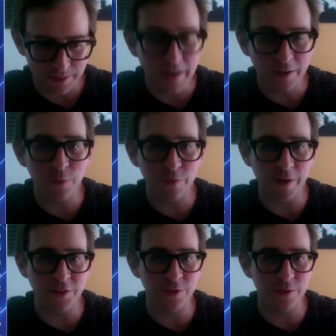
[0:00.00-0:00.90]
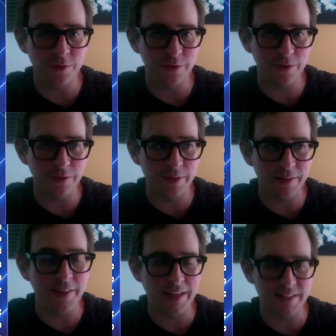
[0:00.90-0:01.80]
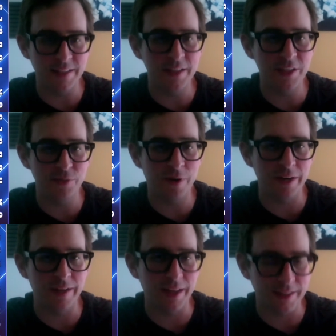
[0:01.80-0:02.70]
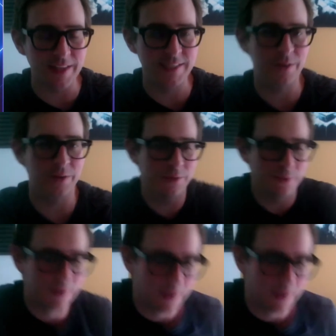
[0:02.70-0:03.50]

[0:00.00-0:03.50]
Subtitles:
then you will find that's the niche market. Like, that's how you'll